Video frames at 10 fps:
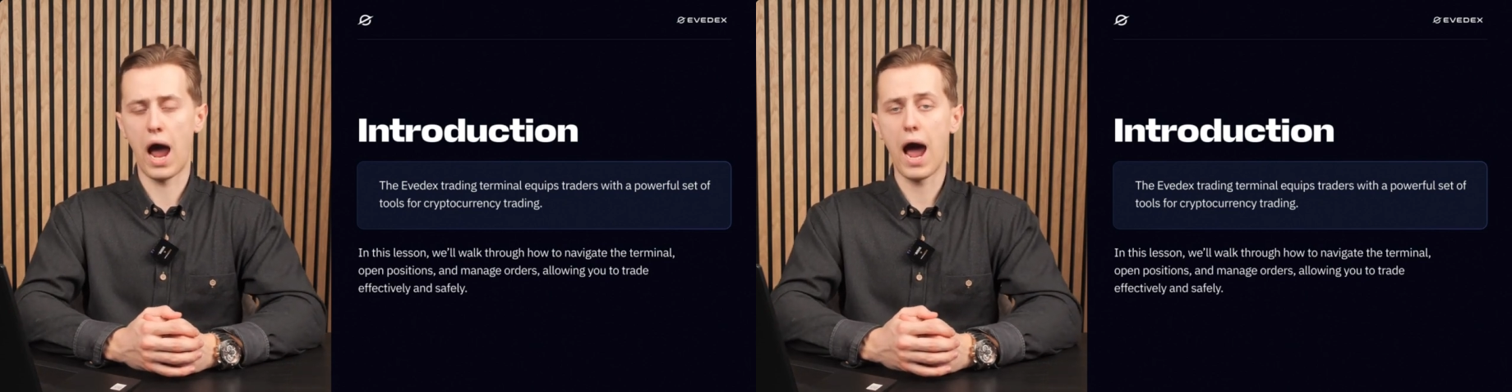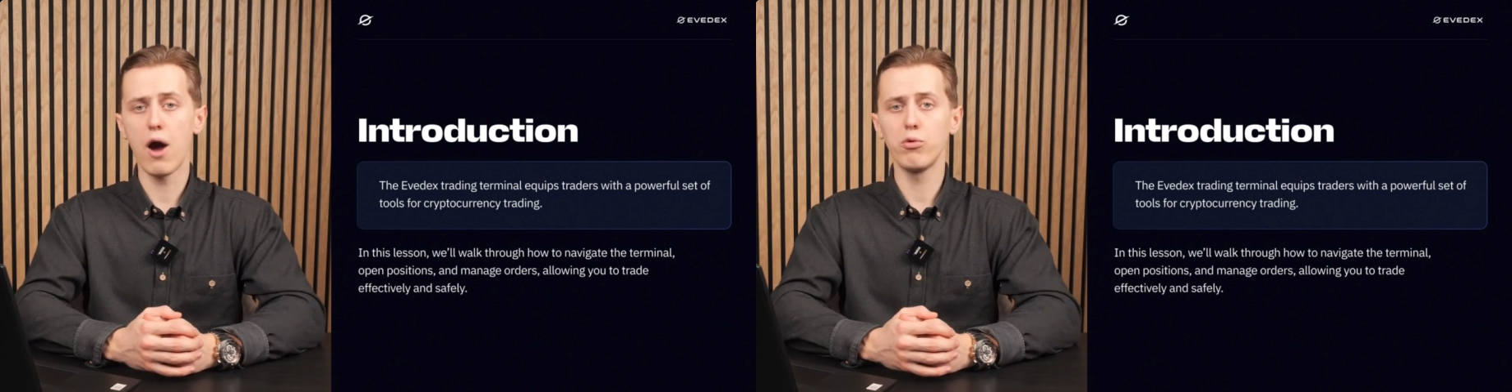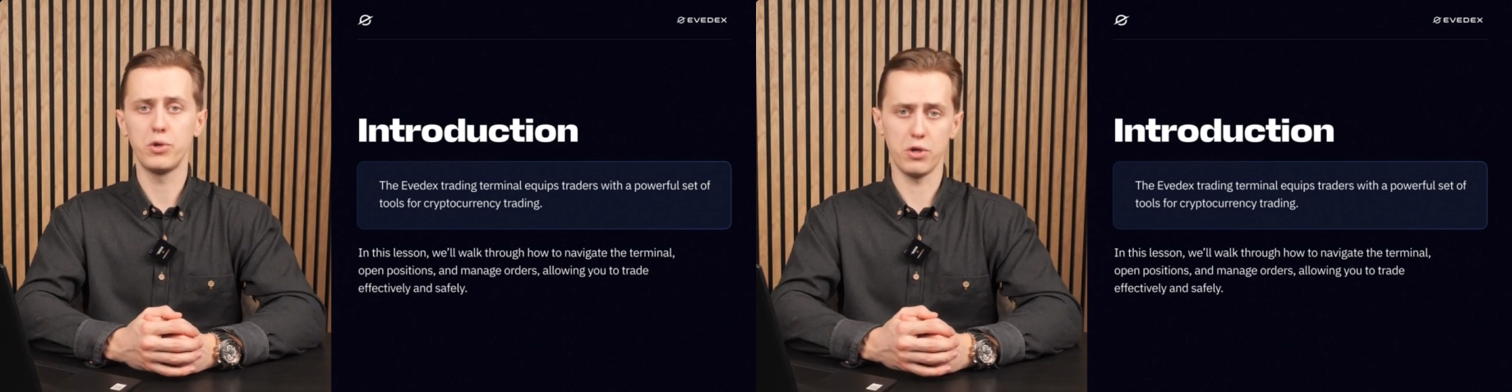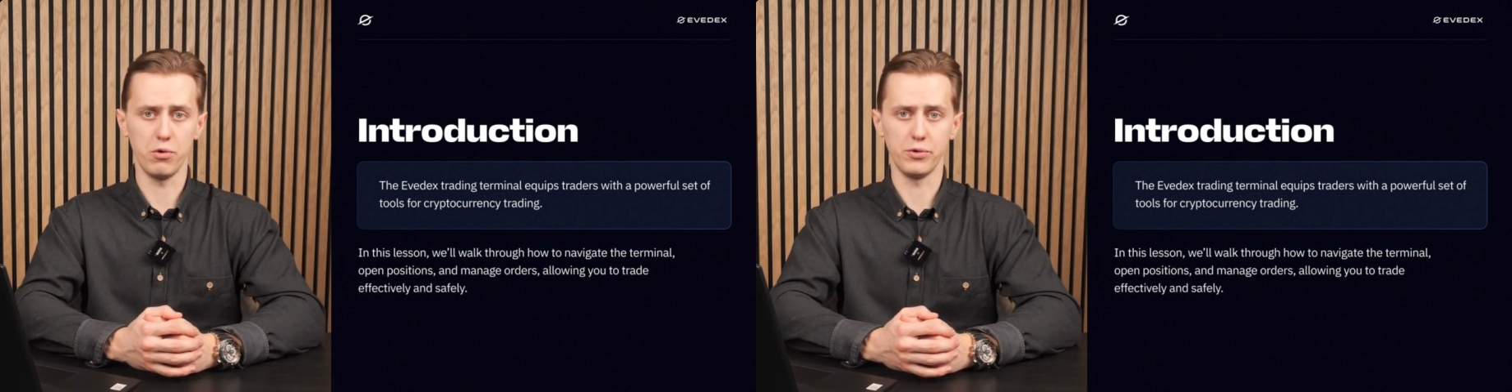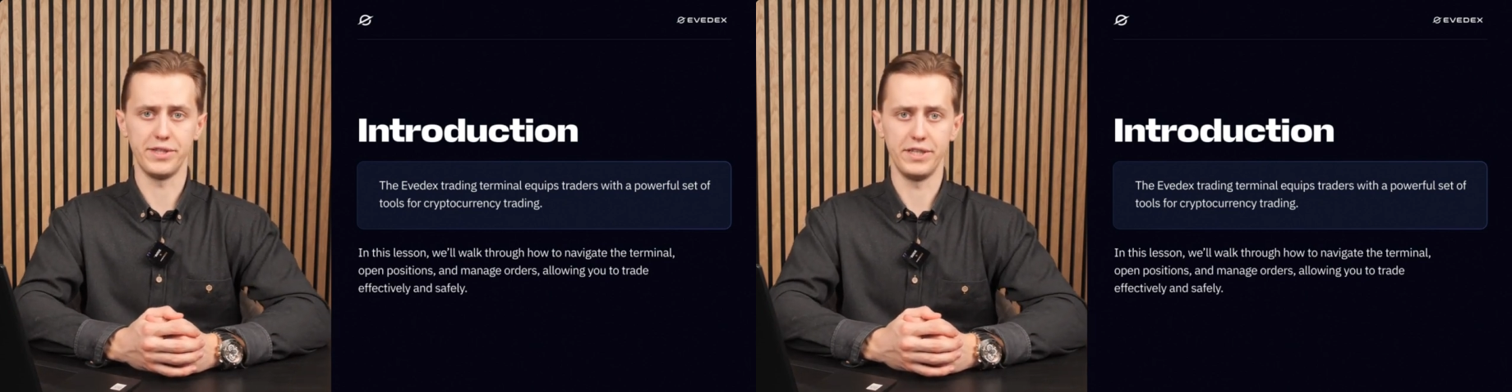how to
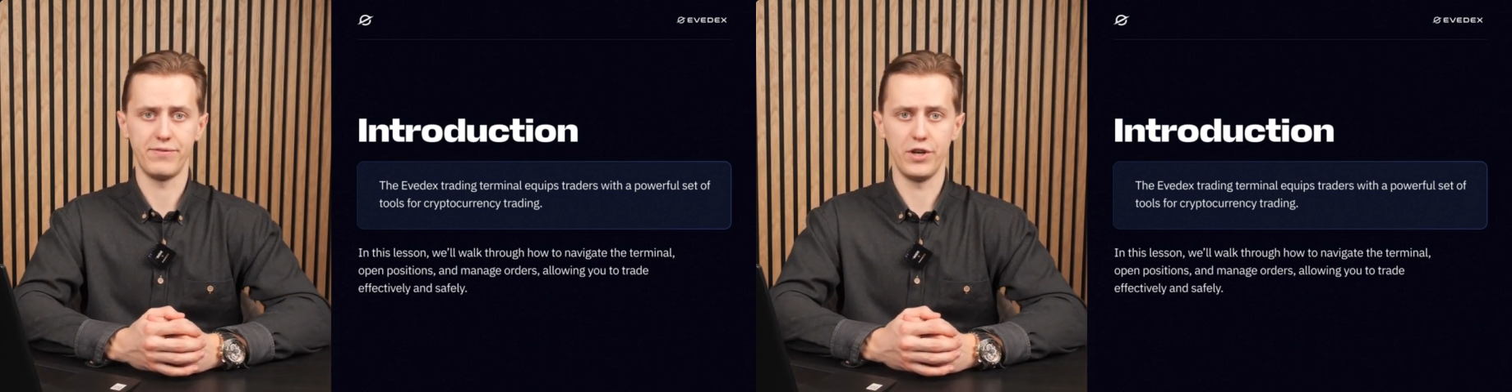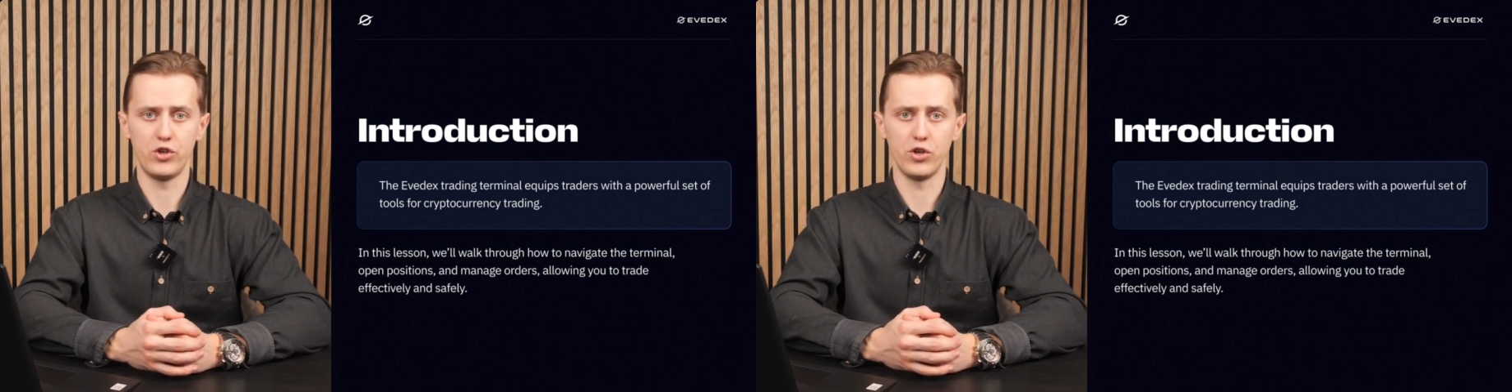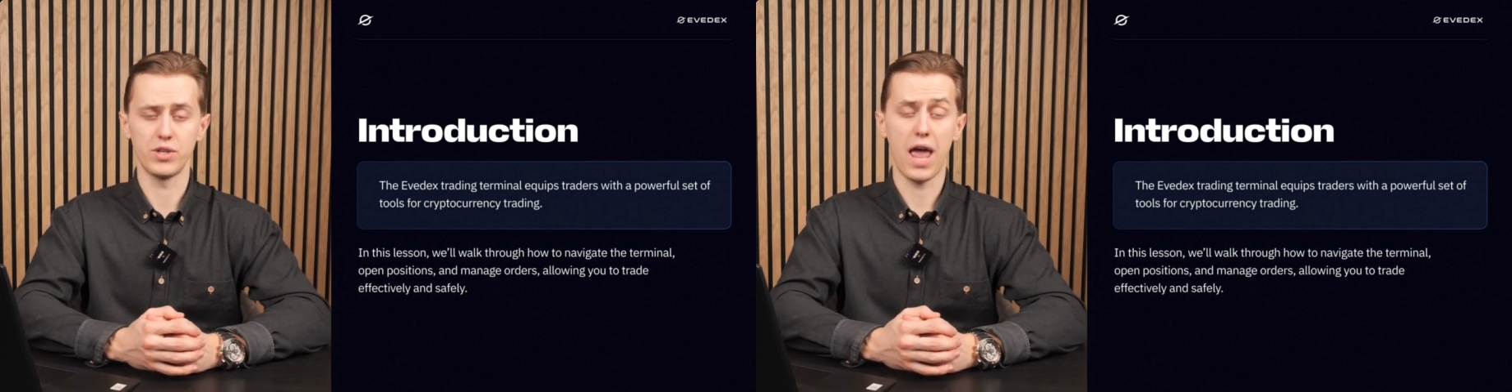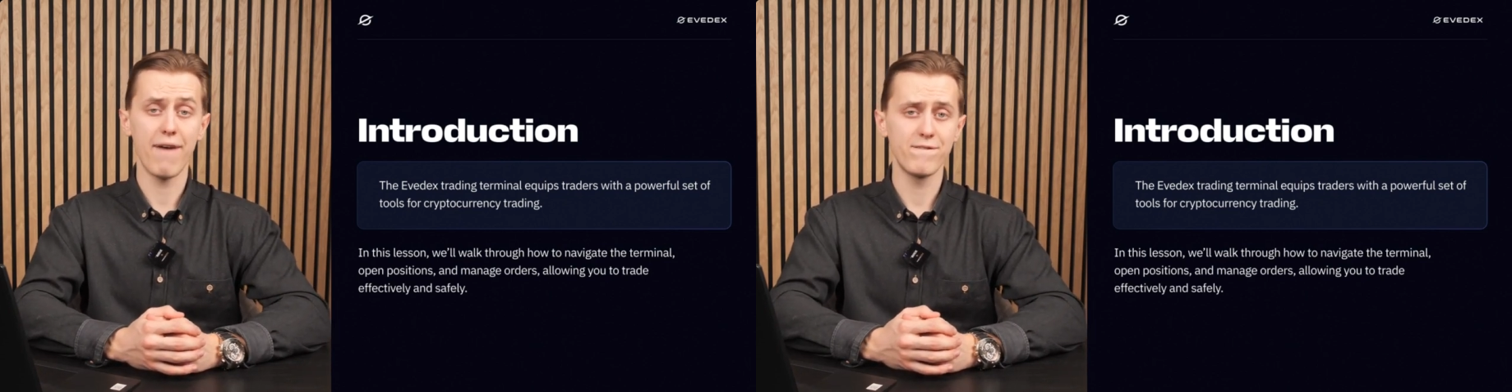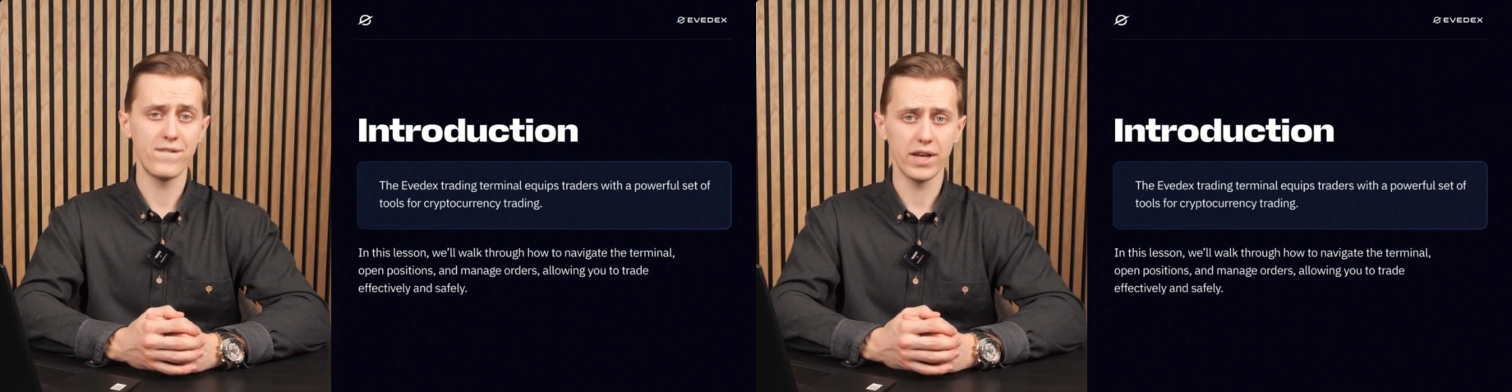use these features
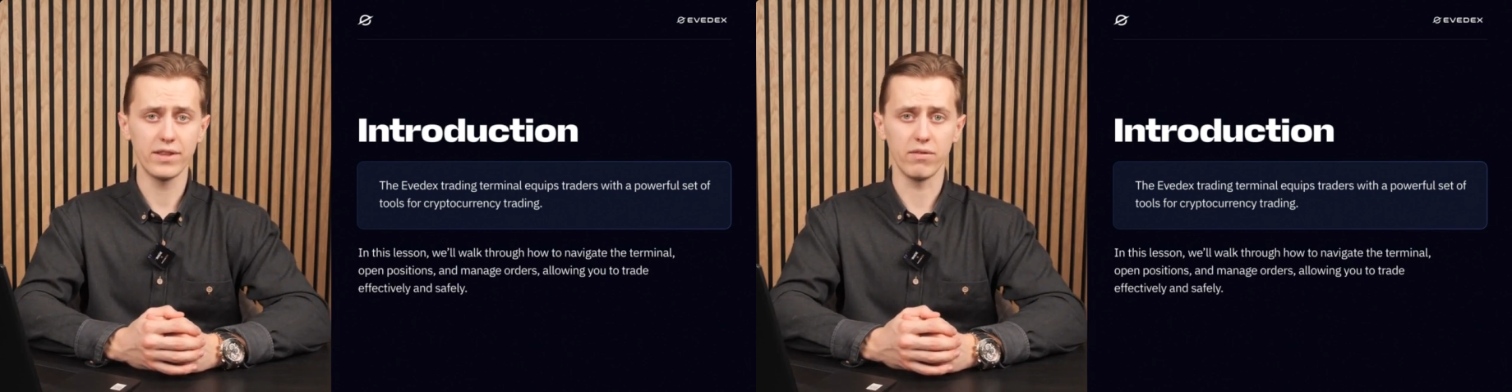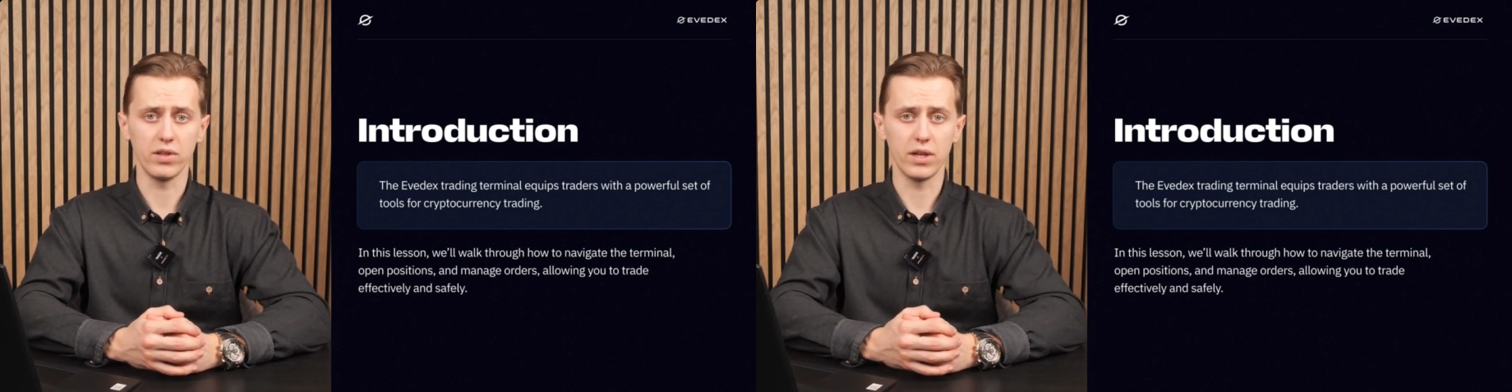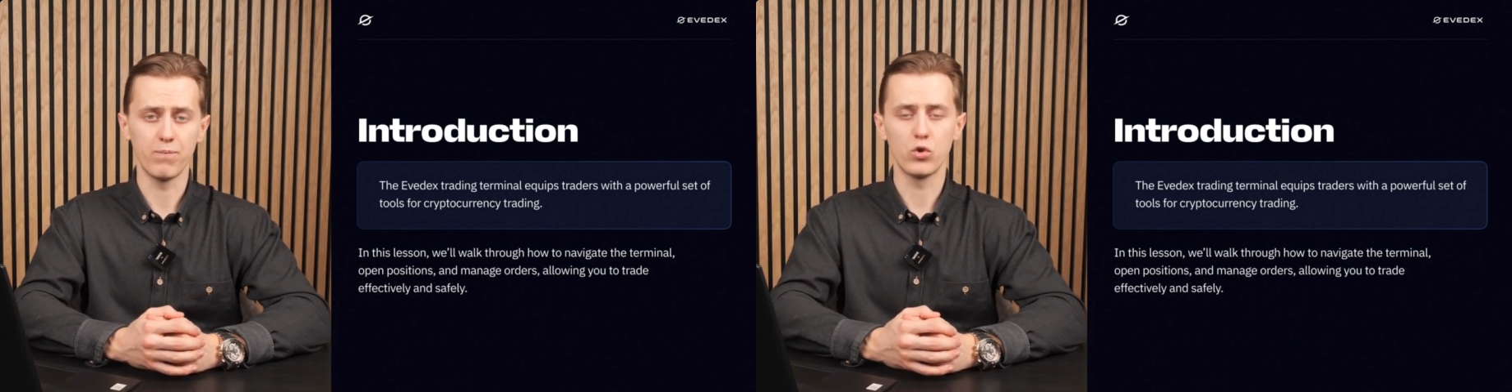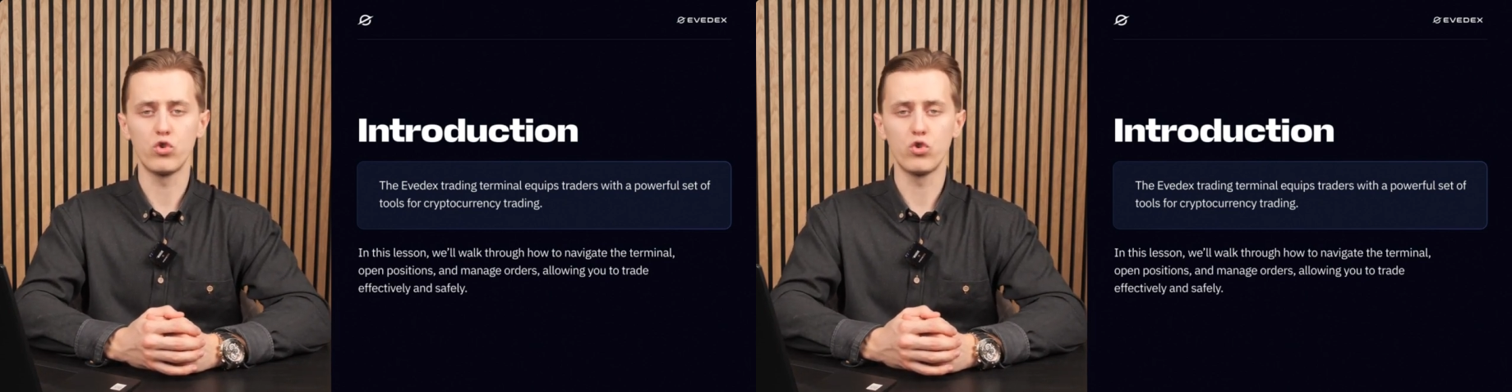effectively